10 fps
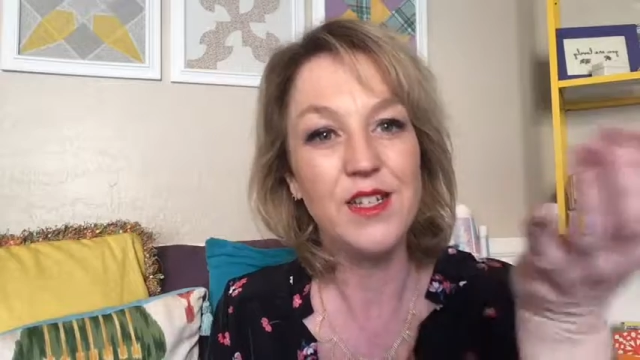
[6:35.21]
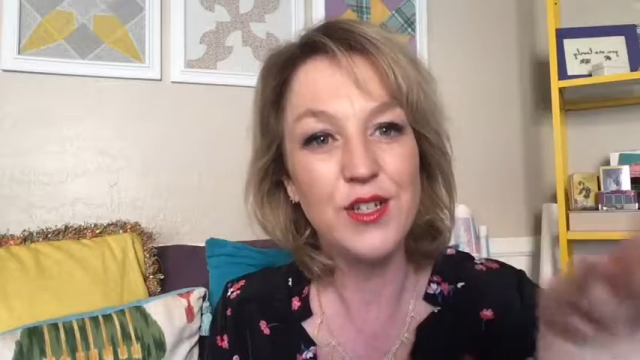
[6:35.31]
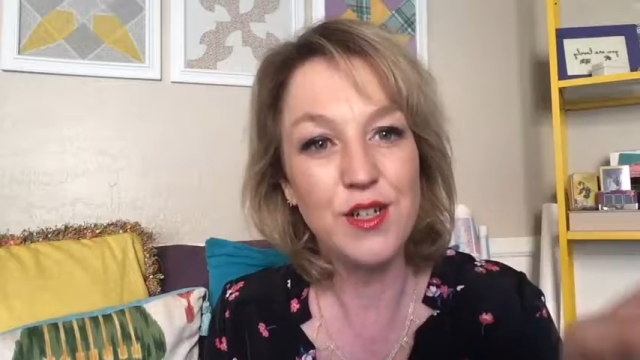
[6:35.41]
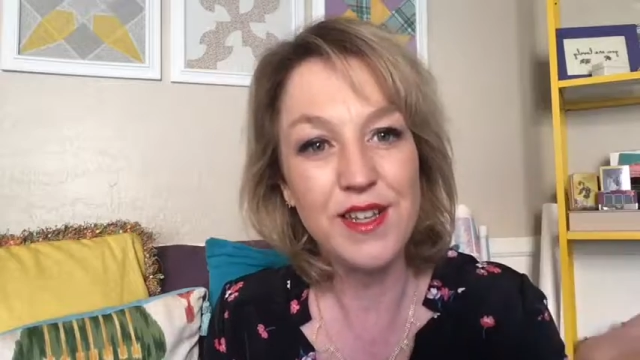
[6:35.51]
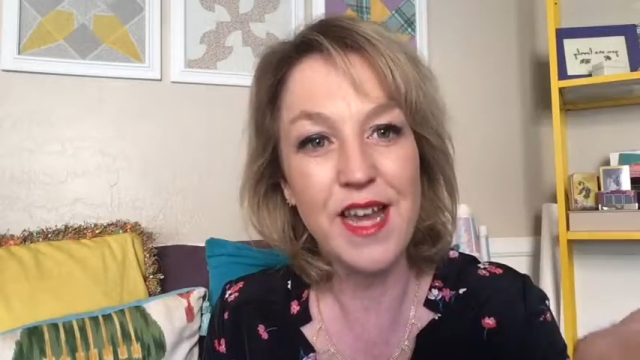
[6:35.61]

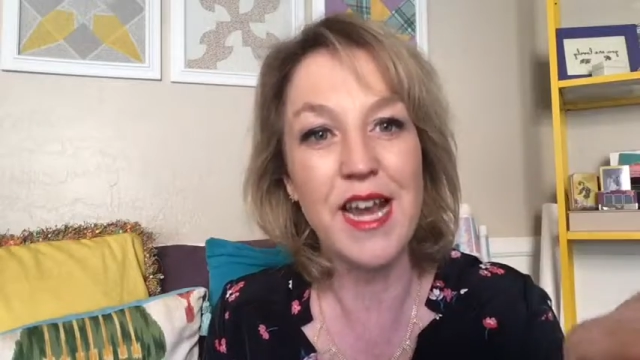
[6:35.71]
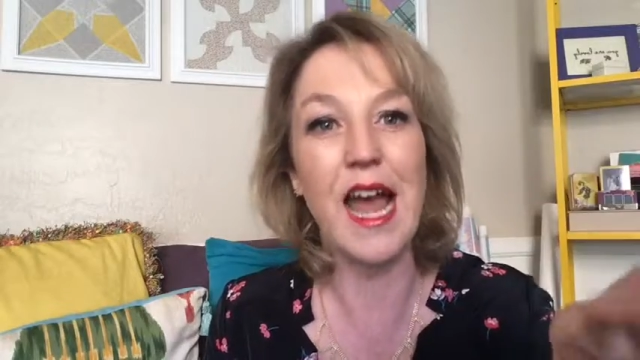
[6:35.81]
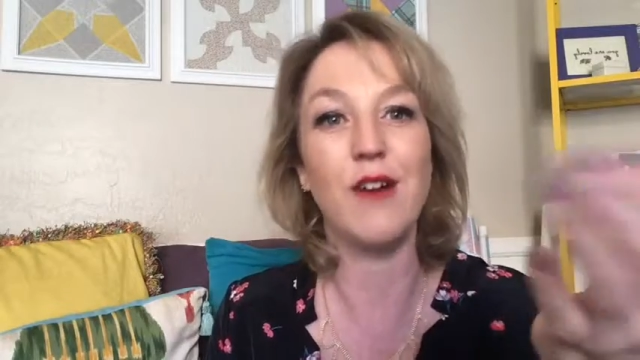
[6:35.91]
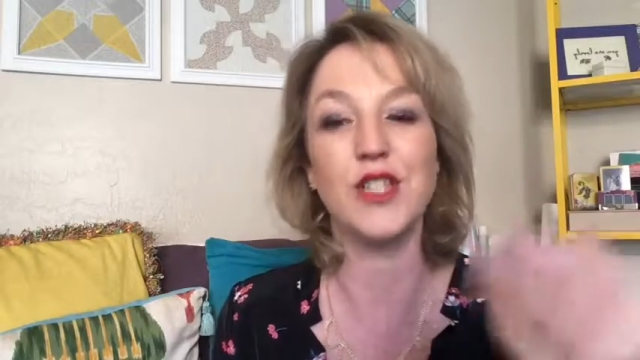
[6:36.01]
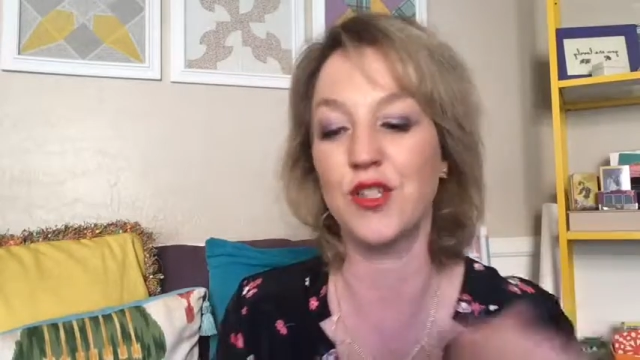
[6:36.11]
took that
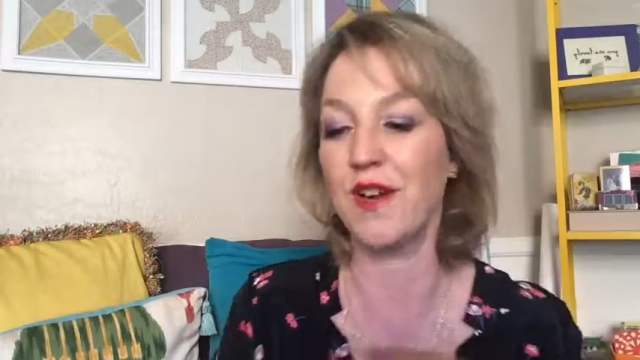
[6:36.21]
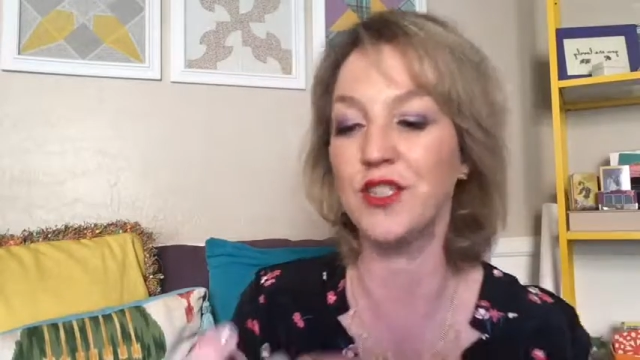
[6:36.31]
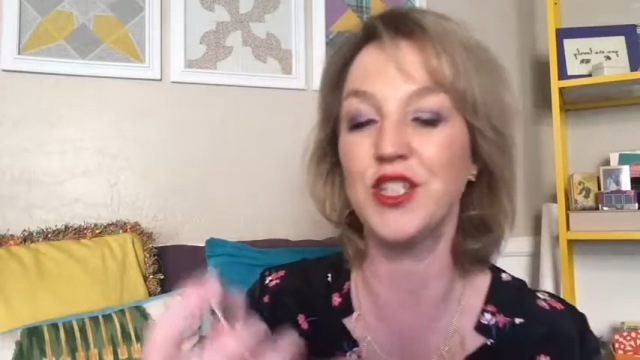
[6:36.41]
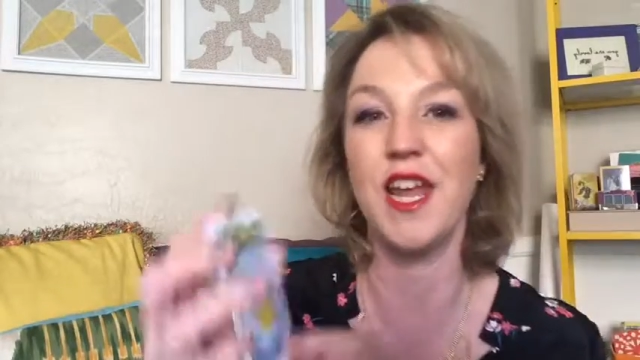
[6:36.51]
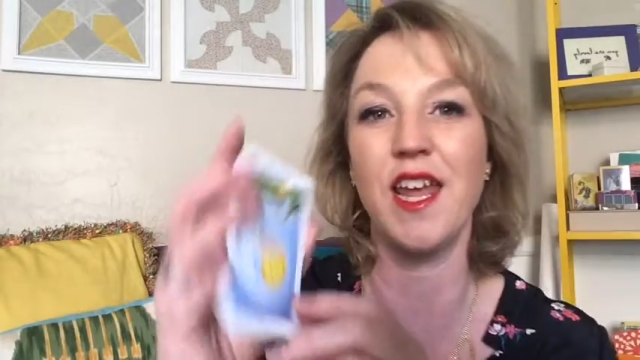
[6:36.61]

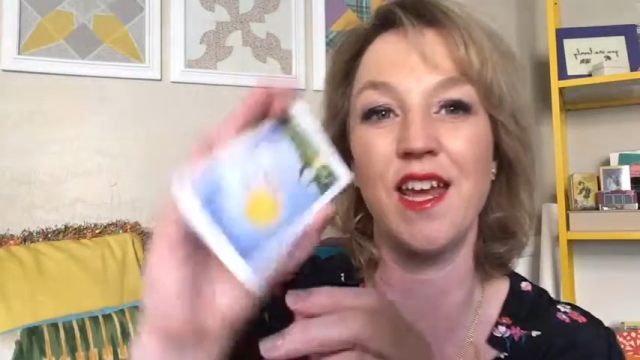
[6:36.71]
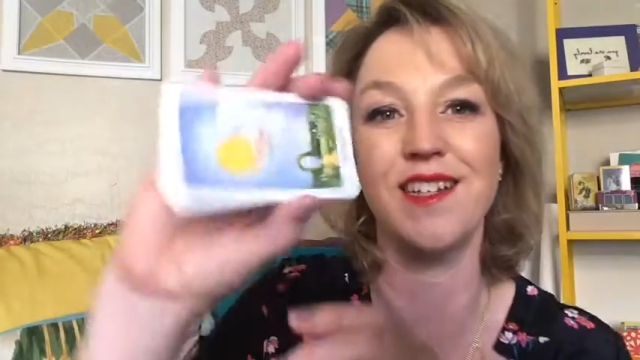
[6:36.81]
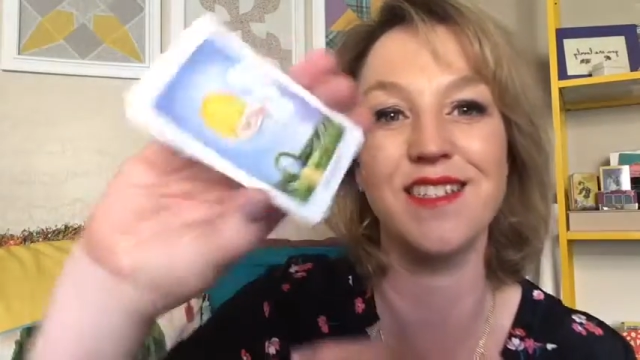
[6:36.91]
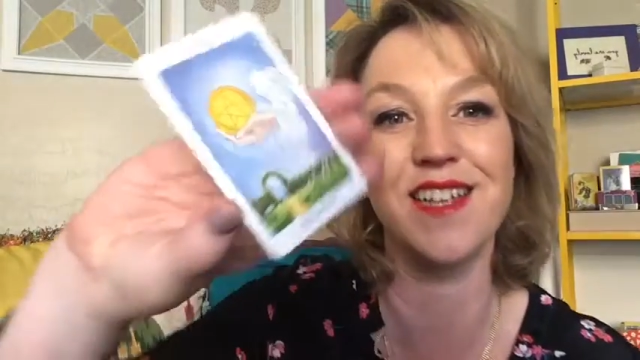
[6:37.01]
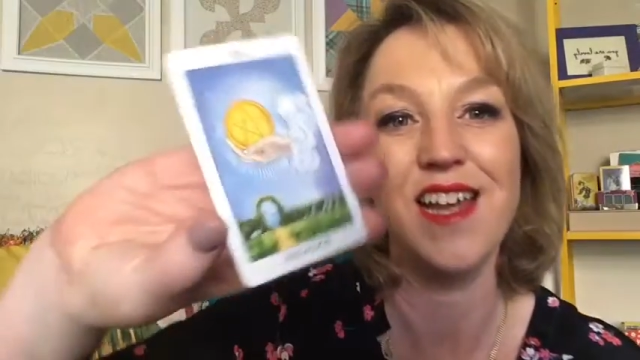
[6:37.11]
outstretched
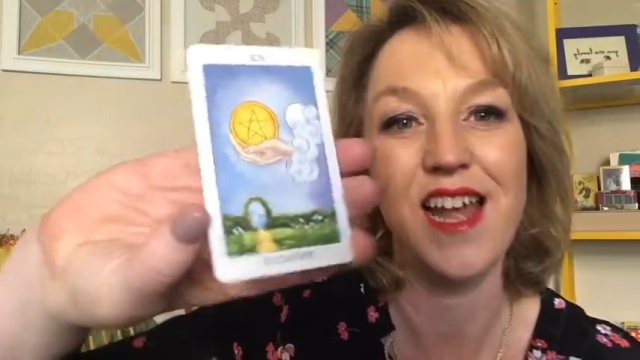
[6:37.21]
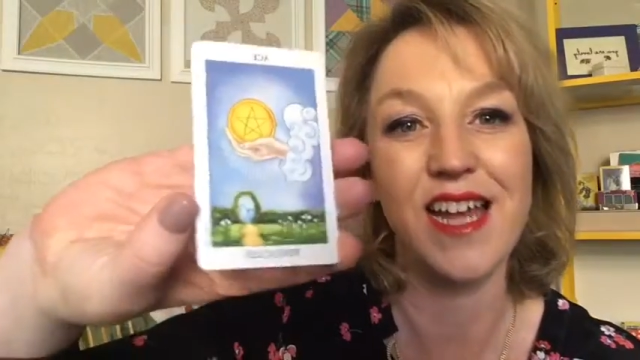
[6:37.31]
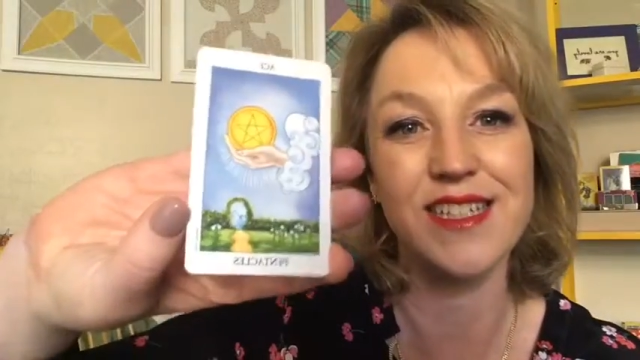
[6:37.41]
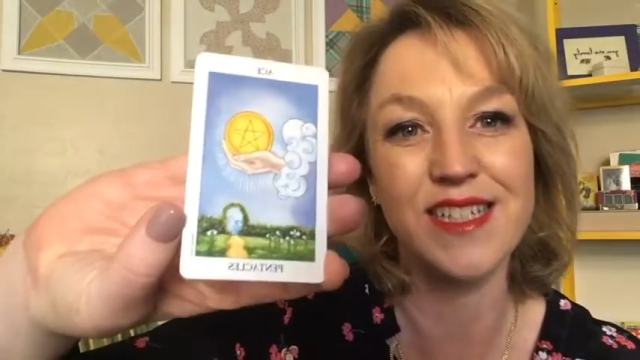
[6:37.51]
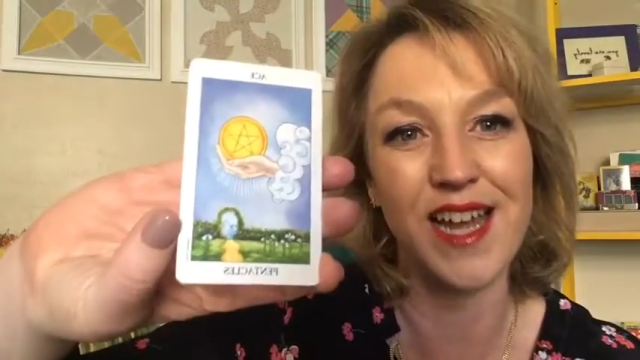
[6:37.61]
hand
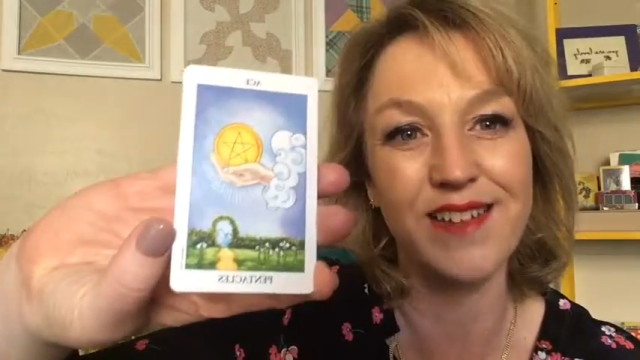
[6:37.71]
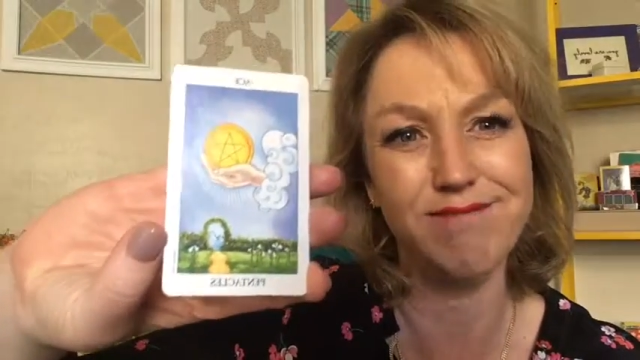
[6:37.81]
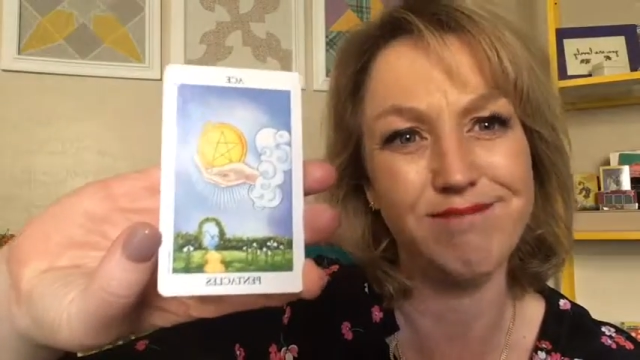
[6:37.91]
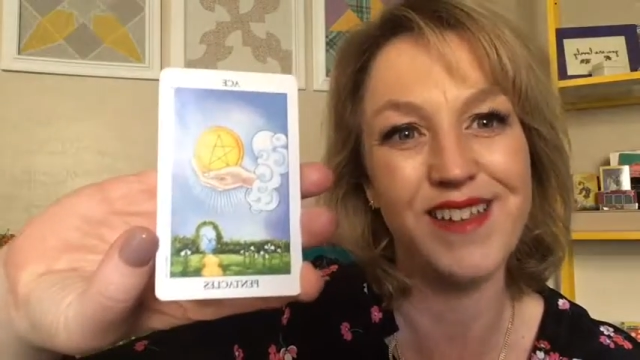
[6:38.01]
and said,